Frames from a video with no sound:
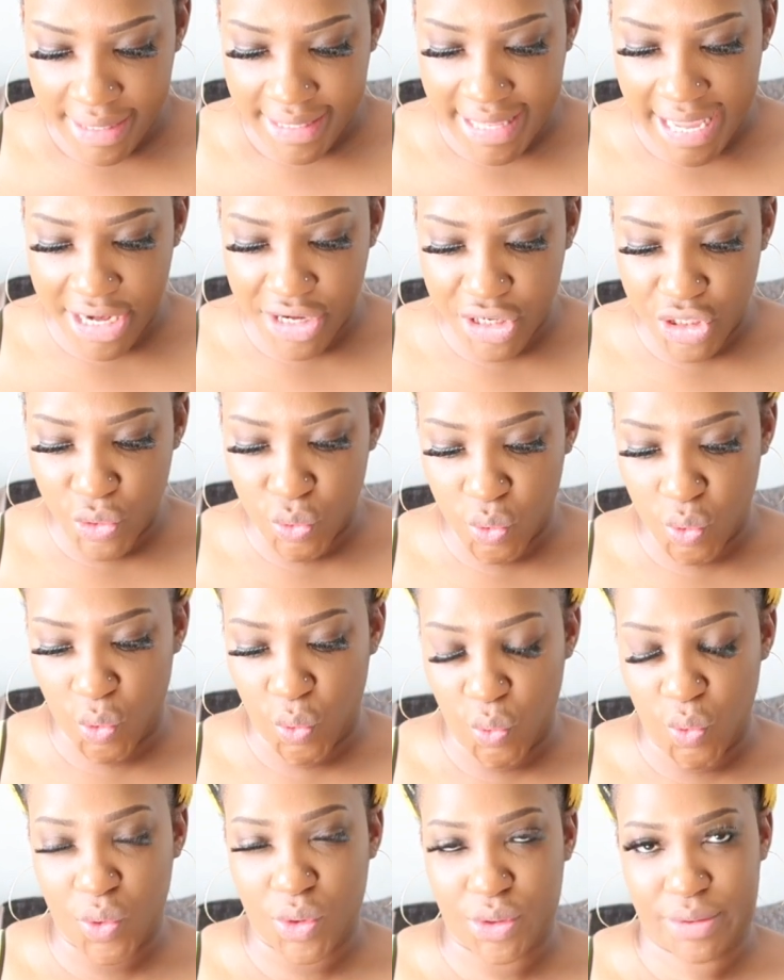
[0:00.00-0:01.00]
Can you
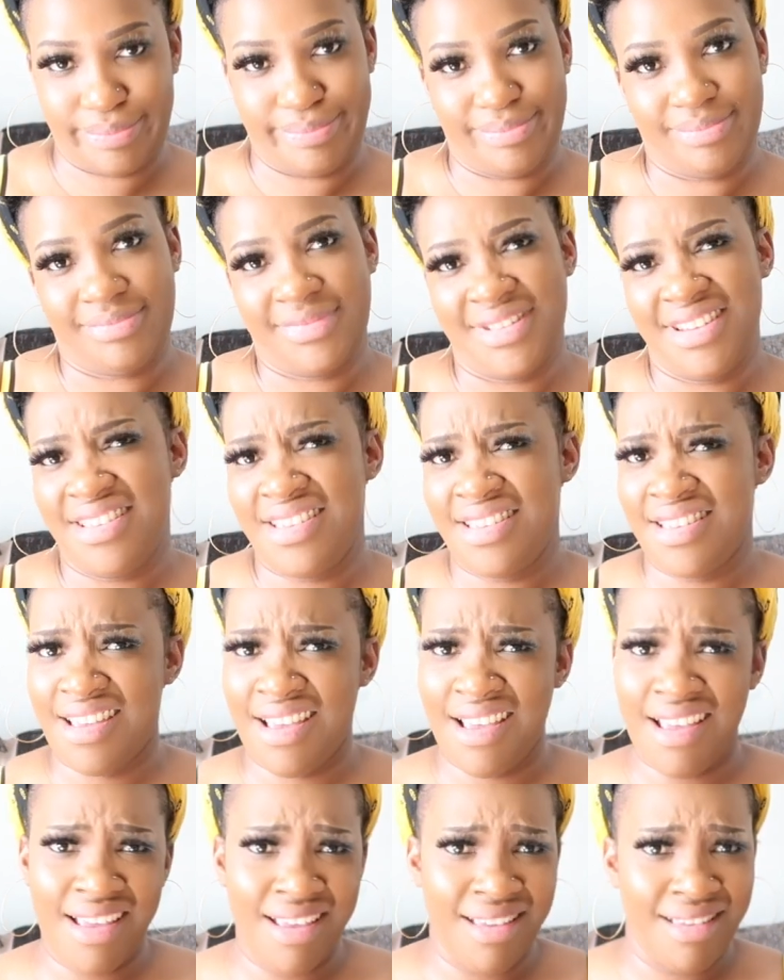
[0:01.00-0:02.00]
cook?
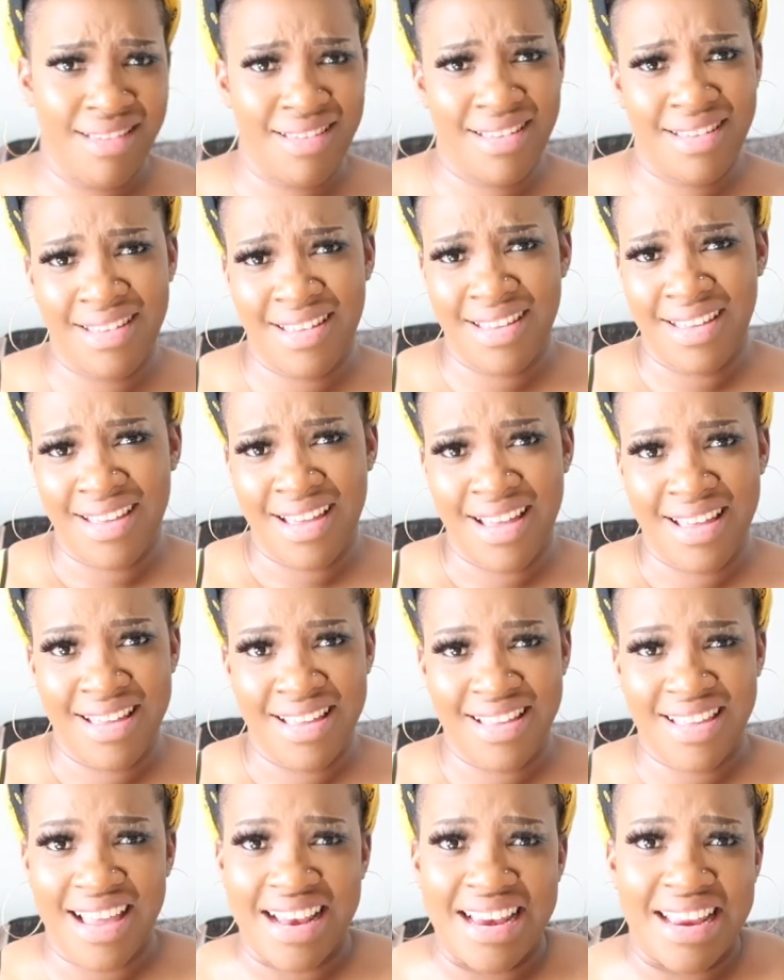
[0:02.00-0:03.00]
Yeah.
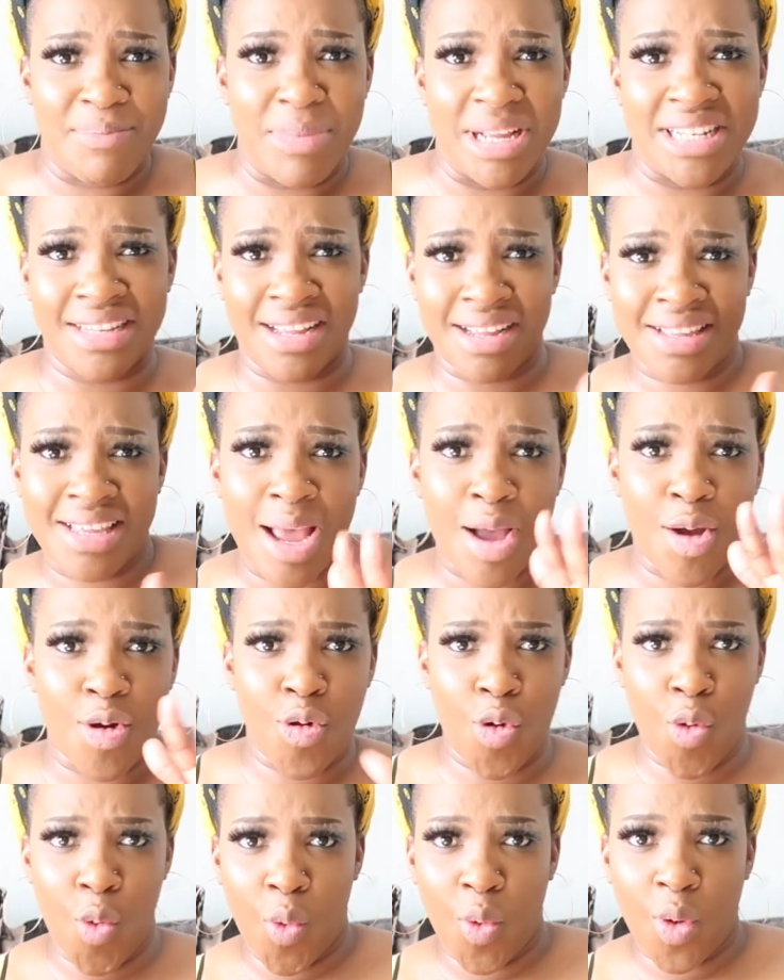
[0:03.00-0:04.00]
Girl, you better
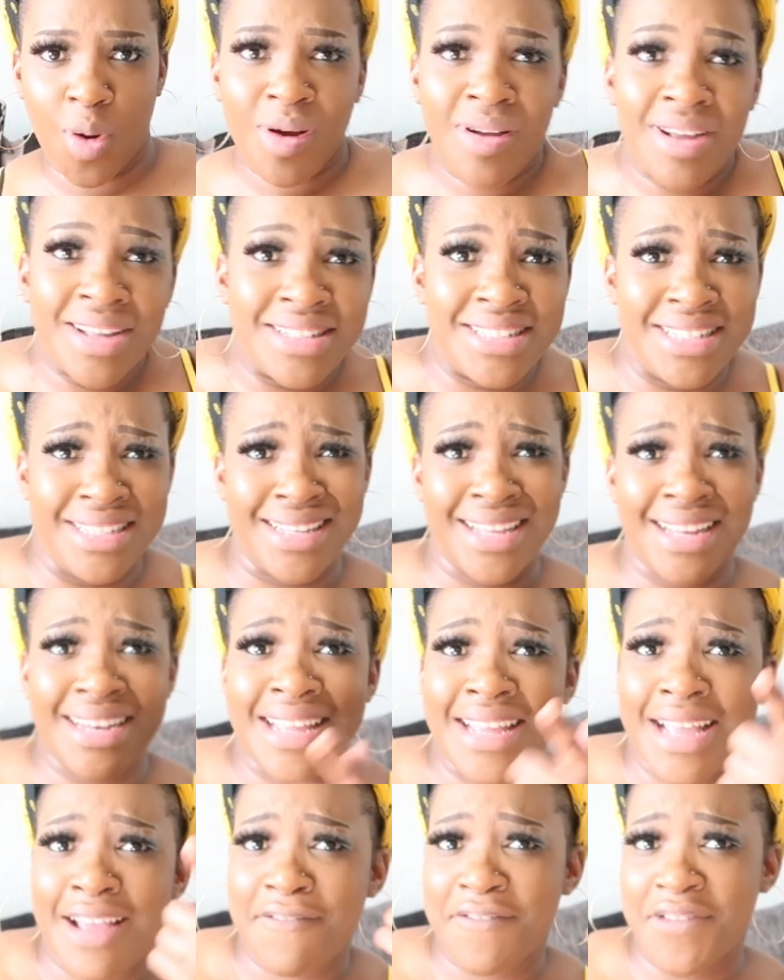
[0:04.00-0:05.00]
can cook. Think
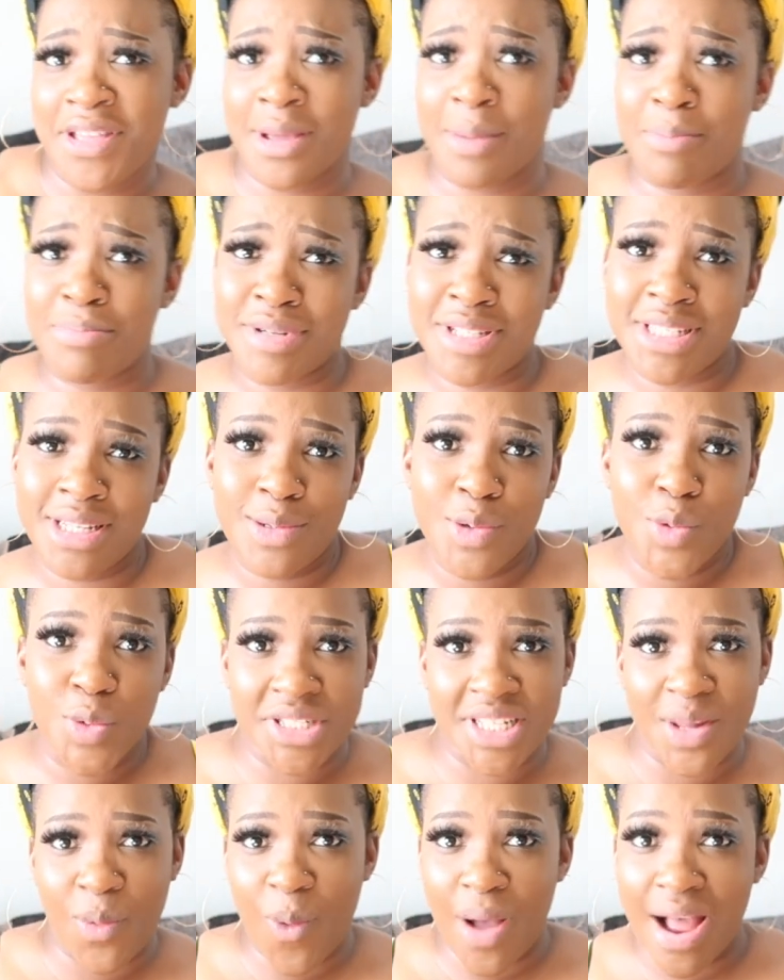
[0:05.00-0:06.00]
you have your pretty
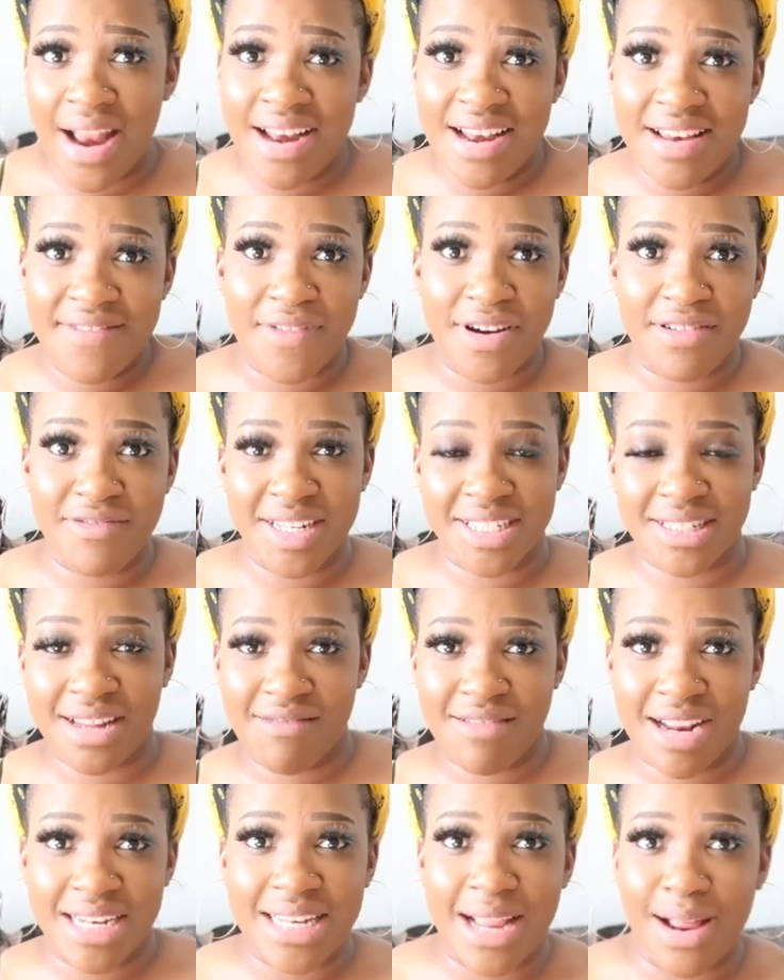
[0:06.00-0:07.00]
looks and want to live a
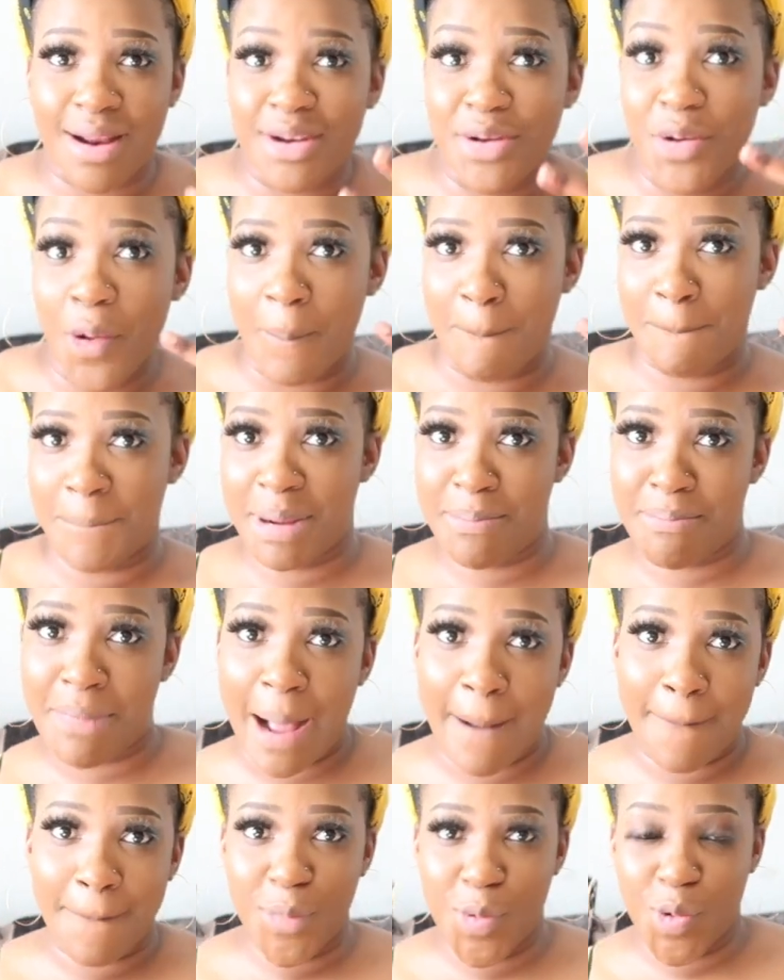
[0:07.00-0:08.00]
restaurant and don't me
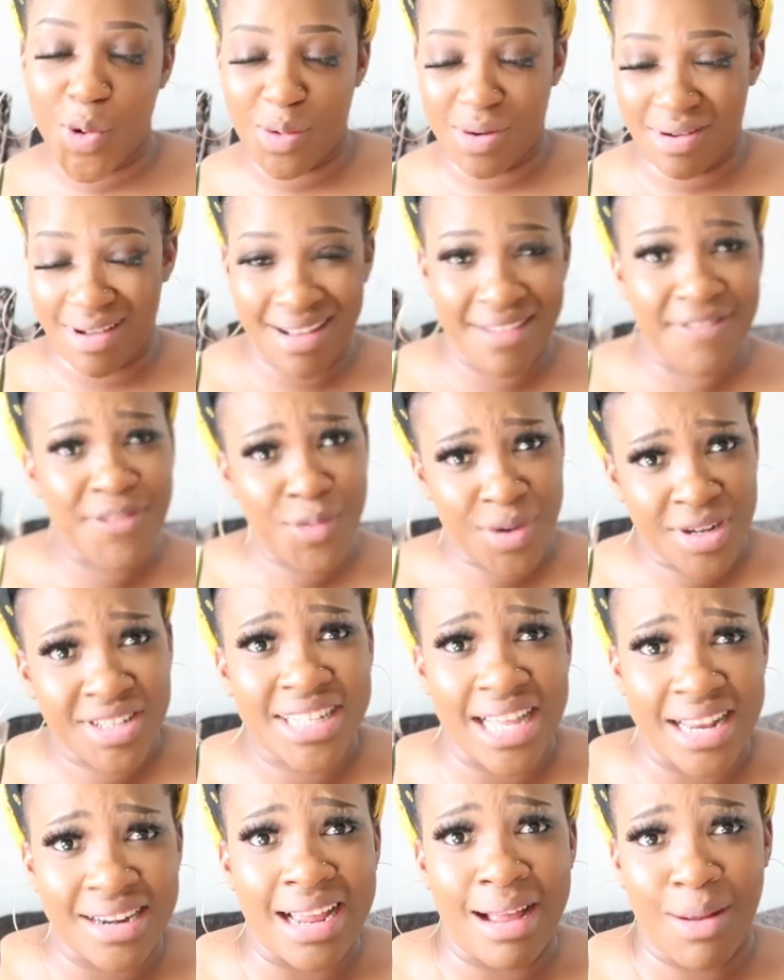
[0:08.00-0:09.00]
bang book. Of
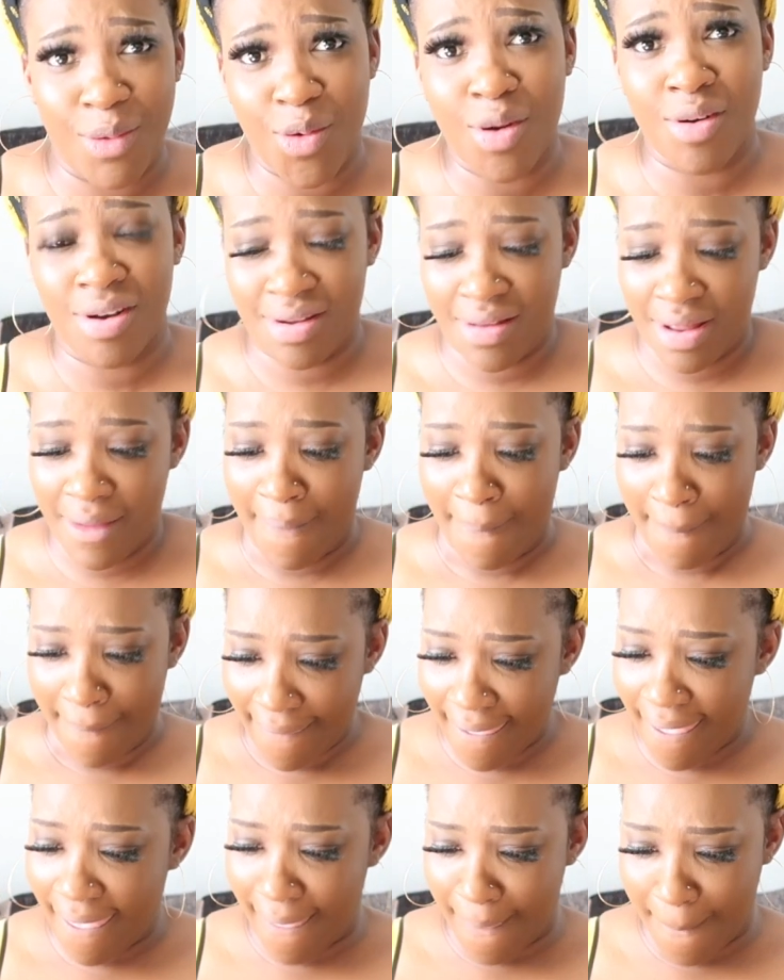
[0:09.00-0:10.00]
course, girl can cook.
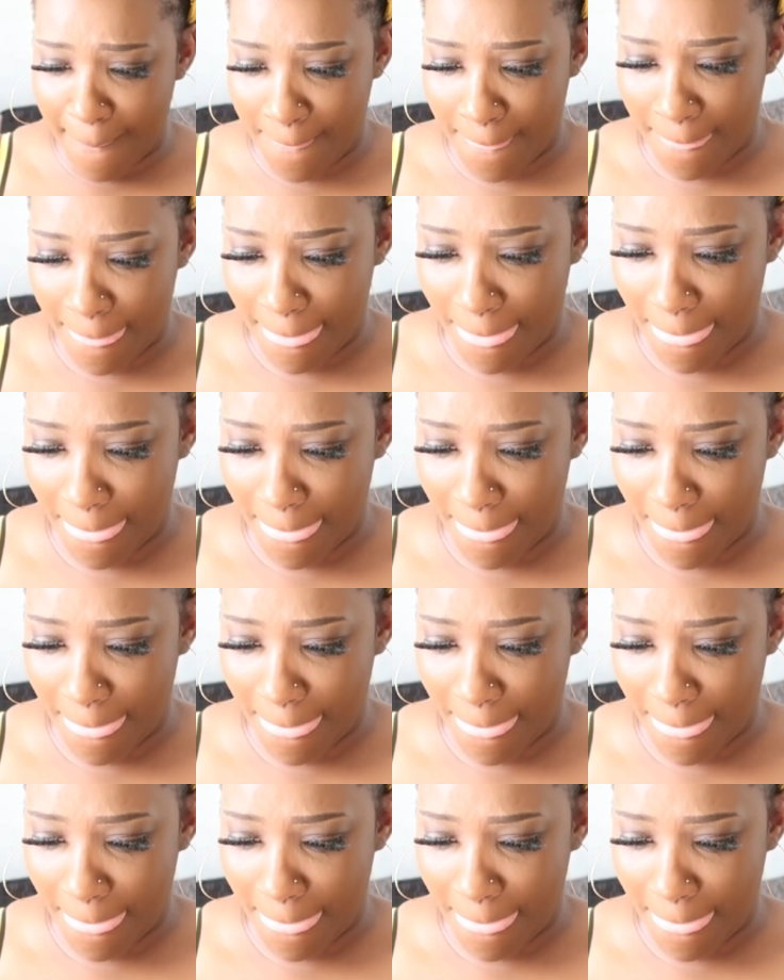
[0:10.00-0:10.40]
Yeah.